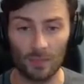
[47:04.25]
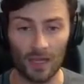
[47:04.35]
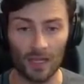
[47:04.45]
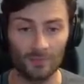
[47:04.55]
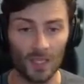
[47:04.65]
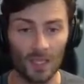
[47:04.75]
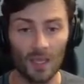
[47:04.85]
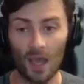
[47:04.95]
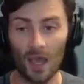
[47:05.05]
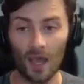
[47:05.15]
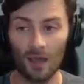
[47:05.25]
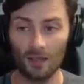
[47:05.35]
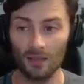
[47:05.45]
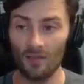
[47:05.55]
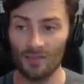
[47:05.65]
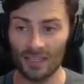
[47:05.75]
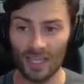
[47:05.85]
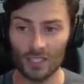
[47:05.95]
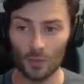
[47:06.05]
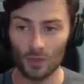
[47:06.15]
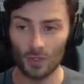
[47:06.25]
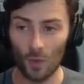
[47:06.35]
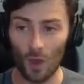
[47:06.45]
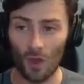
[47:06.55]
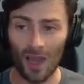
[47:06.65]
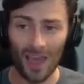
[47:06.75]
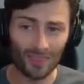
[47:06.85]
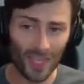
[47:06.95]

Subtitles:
about it. Love engaging with you all.